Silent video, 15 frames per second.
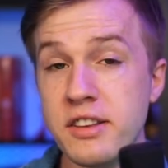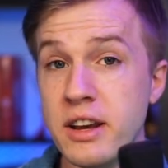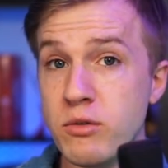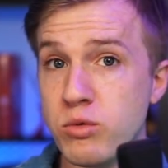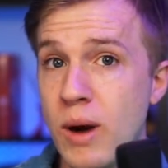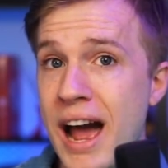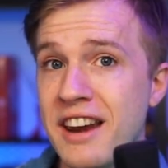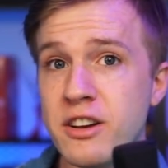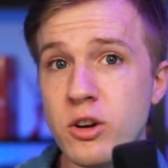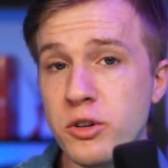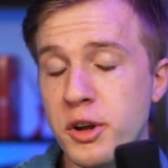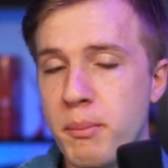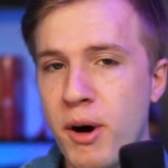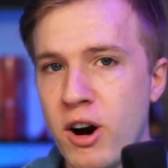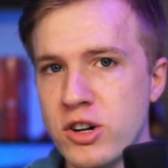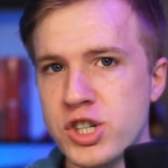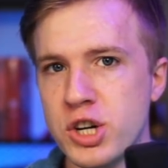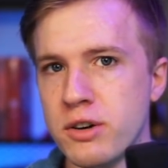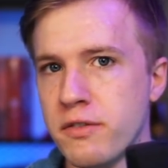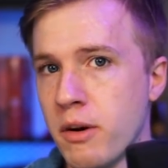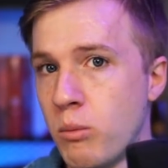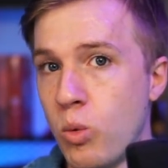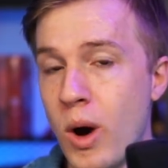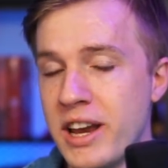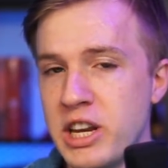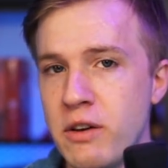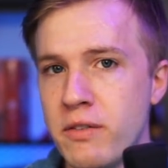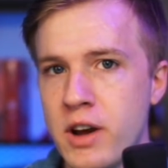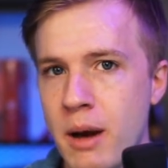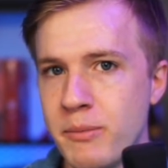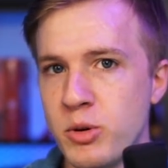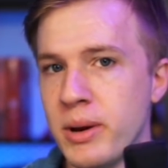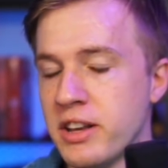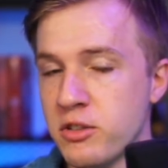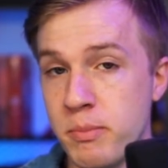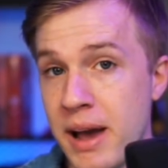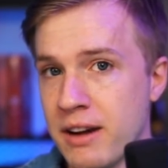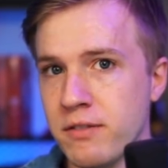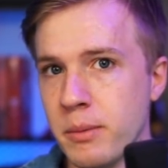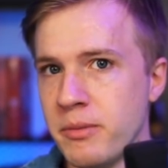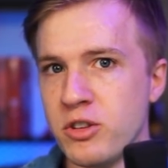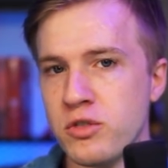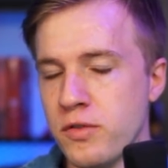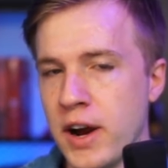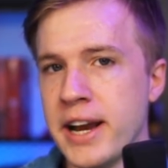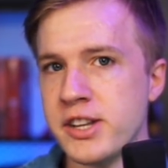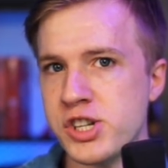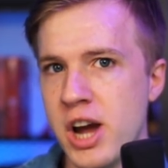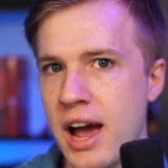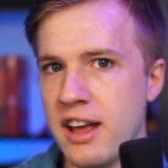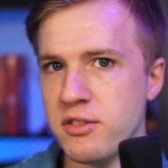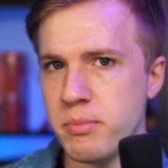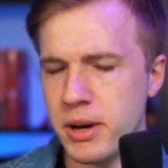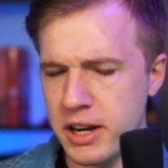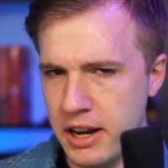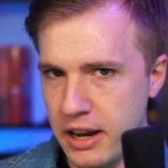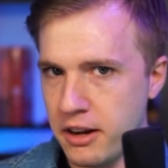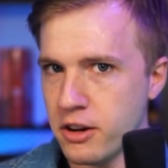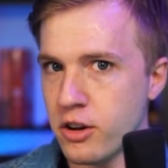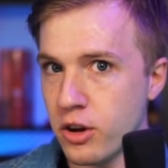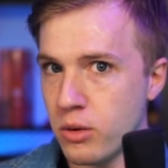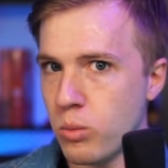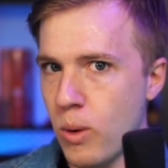a radical departure from what you've come to expect from this franchise, but in a good